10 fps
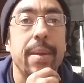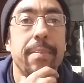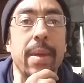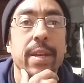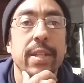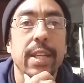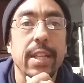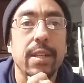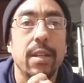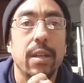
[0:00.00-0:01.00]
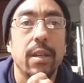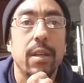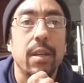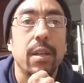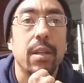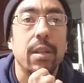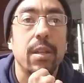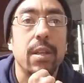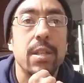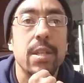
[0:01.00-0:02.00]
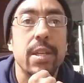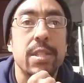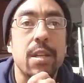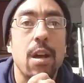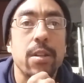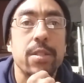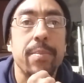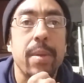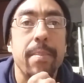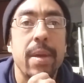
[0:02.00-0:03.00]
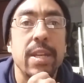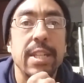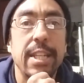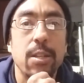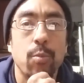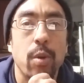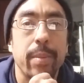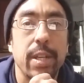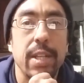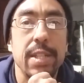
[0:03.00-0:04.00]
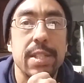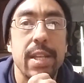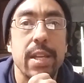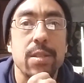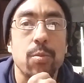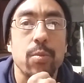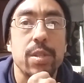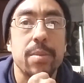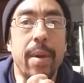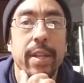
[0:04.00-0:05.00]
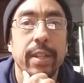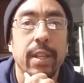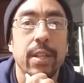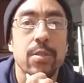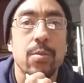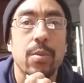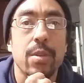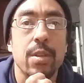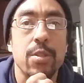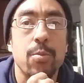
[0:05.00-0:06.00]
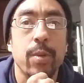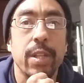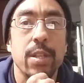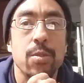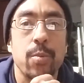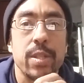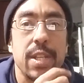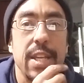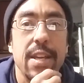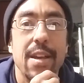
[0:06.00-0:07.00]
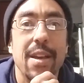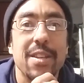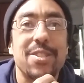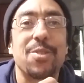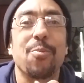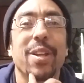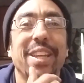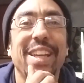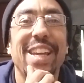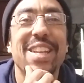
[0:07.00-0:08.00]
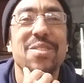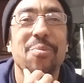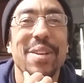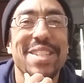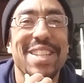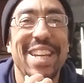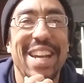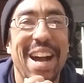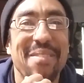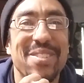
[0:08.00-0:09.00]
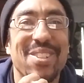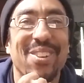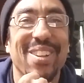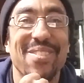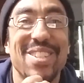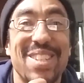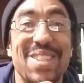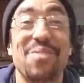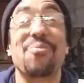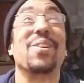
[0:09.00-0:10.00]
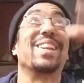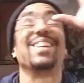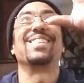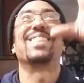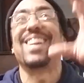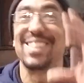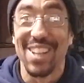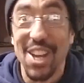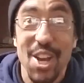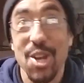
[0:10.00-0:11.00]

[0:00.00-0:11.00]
that men need a woman, he says, swilling his whiskey. Swilling his whiskey. I'm sure he was swilling. He's like,